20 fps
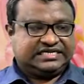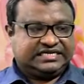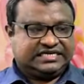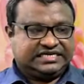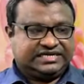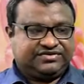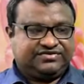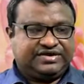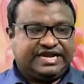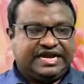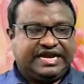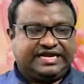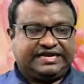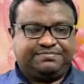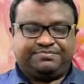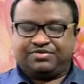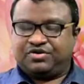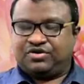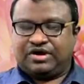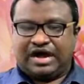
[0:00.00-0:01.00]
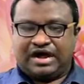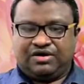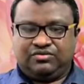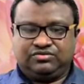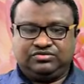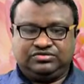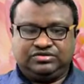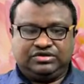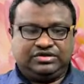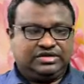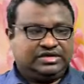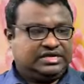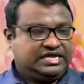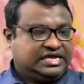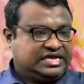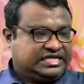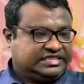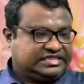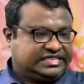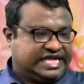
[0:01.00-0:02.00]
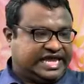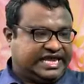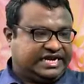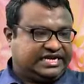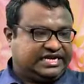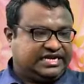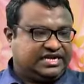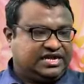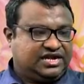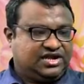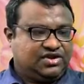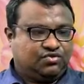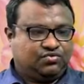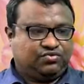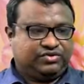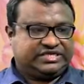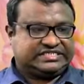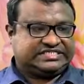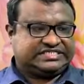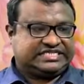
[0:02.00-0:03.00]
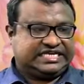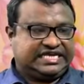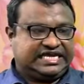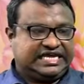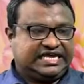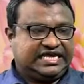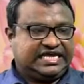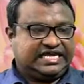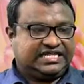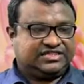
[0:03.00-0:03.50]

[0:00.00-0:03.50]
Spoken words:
relative pronoun, then we see